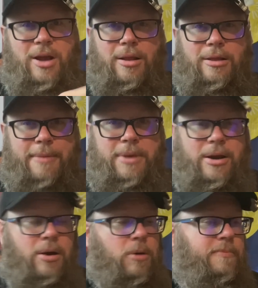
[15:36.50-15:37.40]
let me
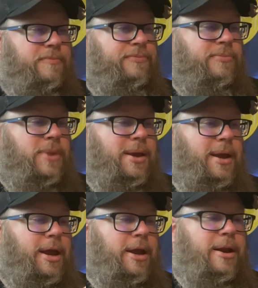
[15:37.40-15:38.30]
know,
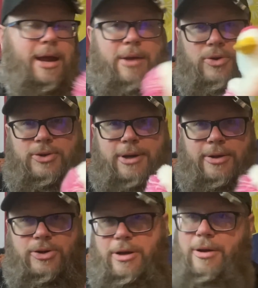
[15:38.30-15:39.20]
and I will send
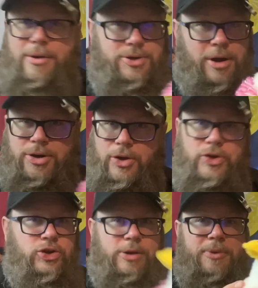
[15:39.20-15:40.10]
this to you, no charge. I'll
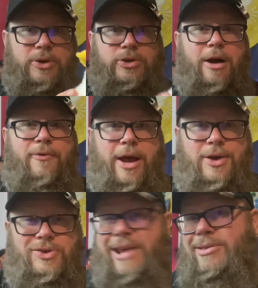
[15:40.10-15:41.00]
just ship this off
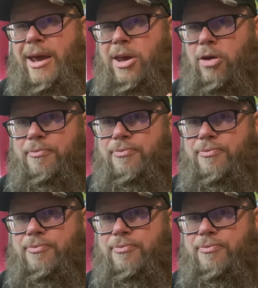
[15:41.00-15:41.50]
as a thank you.